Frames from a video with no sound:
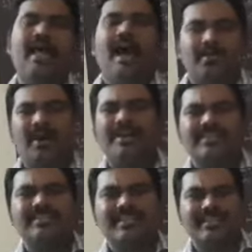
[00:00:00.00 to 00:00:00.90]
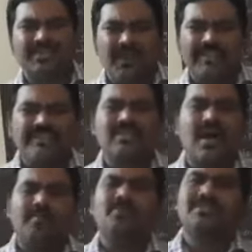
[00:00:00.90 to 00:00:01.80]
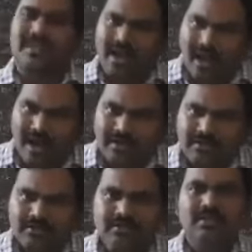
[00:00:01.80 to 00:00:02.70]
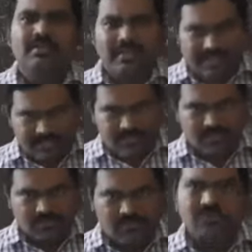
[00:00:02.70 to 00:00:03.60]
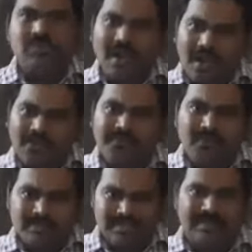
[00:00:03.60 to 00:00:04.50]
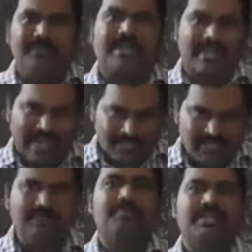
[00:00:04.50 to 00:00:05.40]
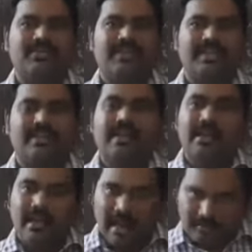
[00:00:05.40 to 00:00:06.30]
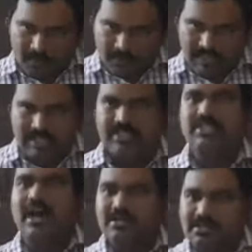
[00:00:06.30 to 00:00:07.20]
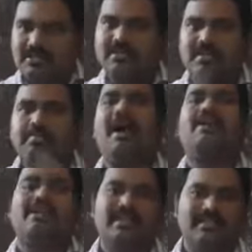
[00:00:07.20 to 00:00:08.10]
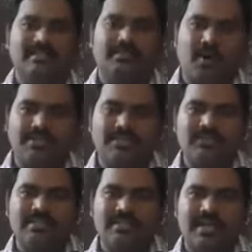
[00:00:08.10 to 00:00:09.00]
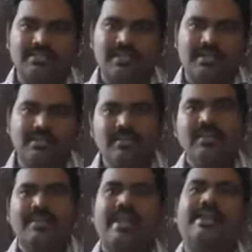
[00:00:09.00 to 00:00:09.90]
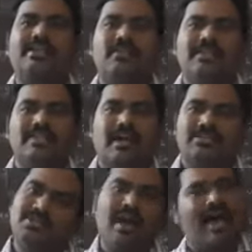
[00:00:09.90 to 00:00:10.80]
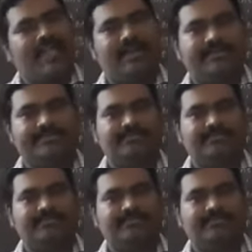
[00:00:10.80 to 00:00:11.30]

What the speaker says: And what is the reason why these compounds are hard? That is due to strong force of attraction between oppositely charged particles, positively charged and negatively charged ion.